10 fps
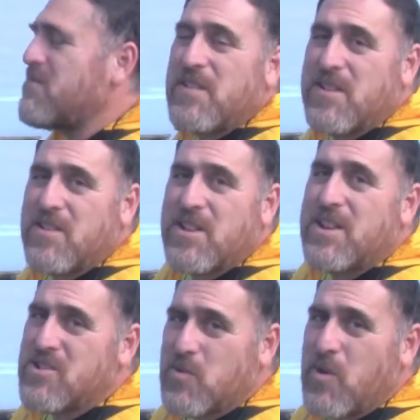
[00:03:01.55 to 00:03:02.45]
to feel it
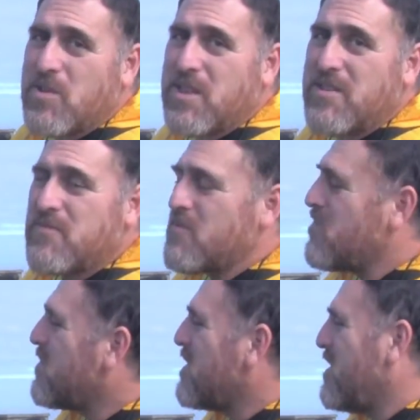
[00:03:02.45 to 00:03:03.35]
is worth it
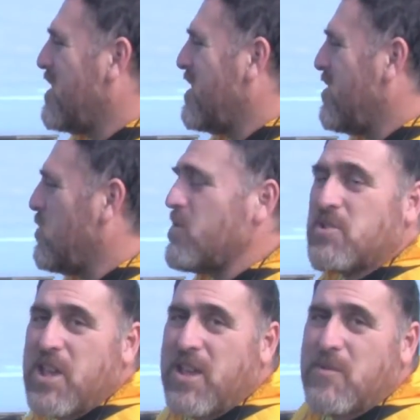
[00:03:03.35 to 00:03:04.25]
We'll
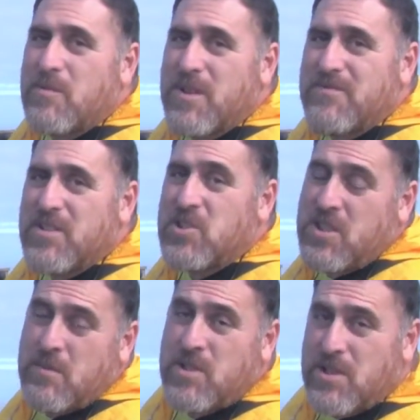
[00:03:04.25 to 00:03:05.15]
see when we visit
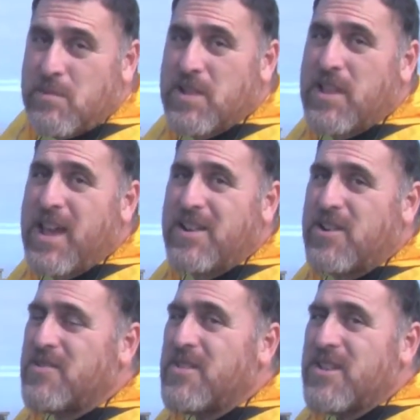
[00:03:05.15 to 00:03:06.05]
them a little bit
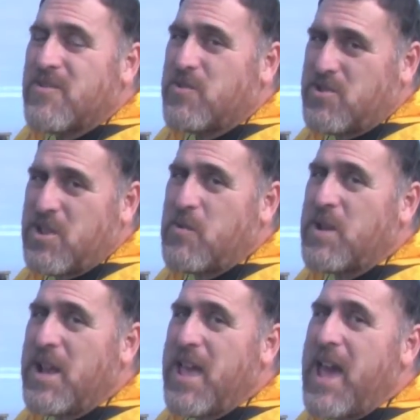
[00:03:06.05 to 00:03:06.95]
later. We'll see what
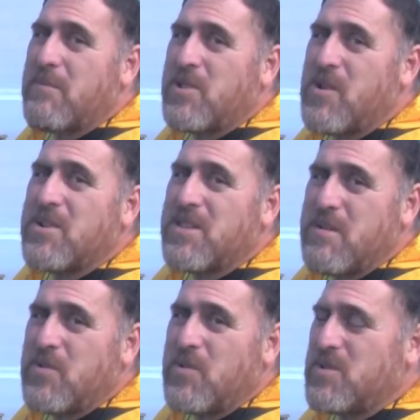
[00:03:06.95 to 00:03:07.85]
kind of abalone they
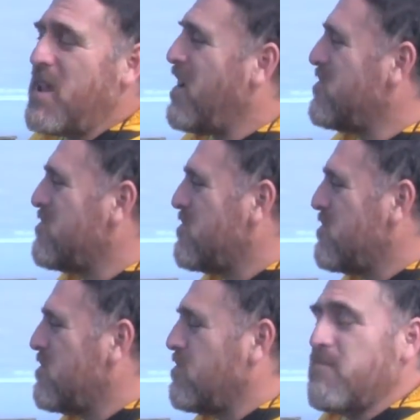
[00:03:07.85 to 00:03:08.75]
pulled out.
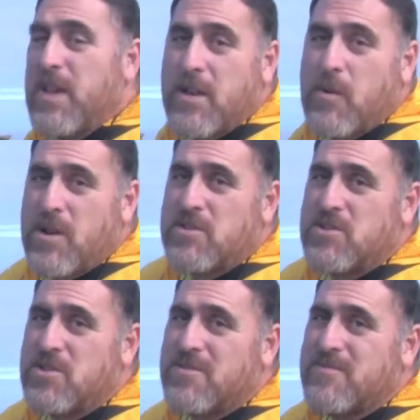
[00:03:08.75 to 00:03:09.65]
Big
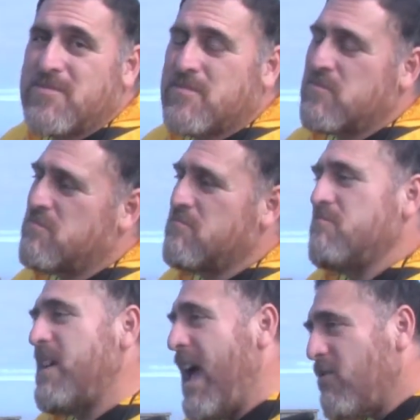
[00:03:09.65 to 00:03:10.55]
ones,
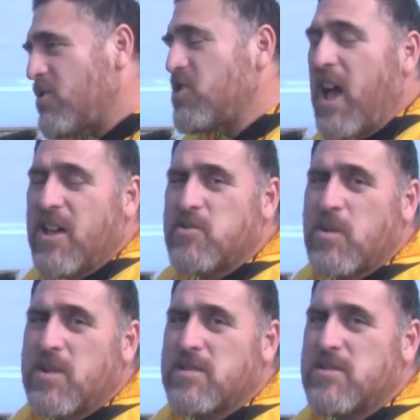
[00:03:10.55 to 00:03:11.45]
average sized
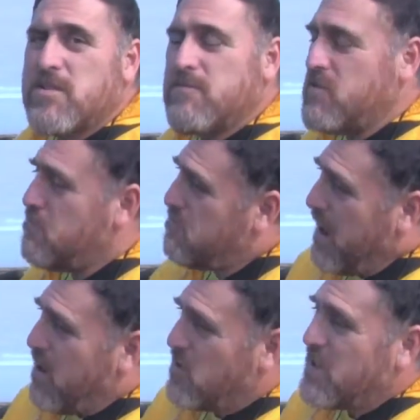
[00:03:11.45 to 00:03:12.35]
ones,
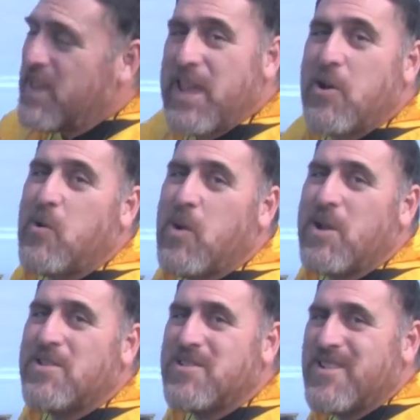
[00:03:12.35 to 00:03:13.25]
barely legal
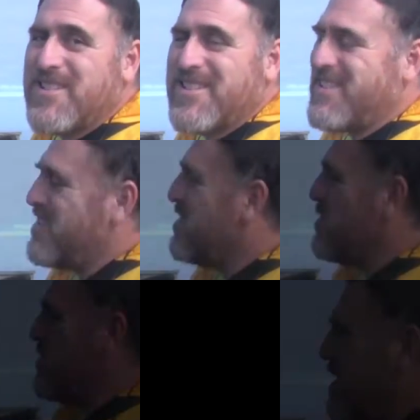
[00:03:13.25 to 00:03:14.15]
ones.
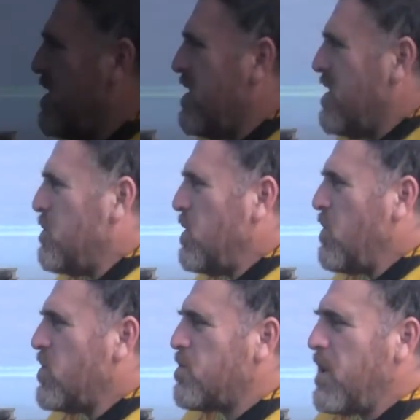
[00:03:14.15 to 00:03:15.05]
I mean,
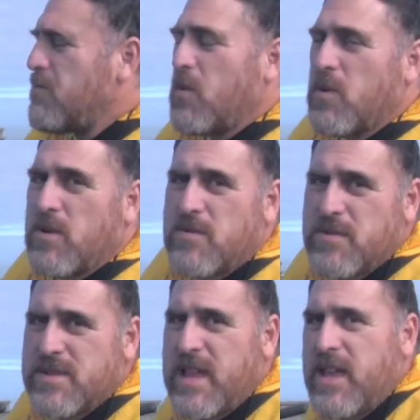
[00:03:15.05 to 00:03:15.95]
most people will,
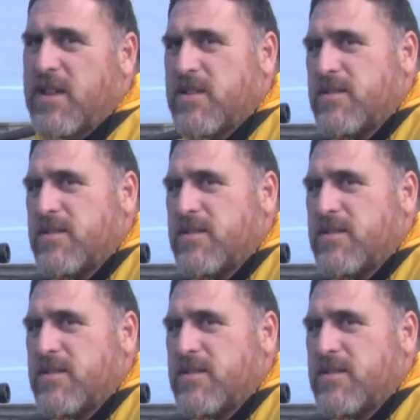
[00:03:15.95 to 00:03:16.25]
when they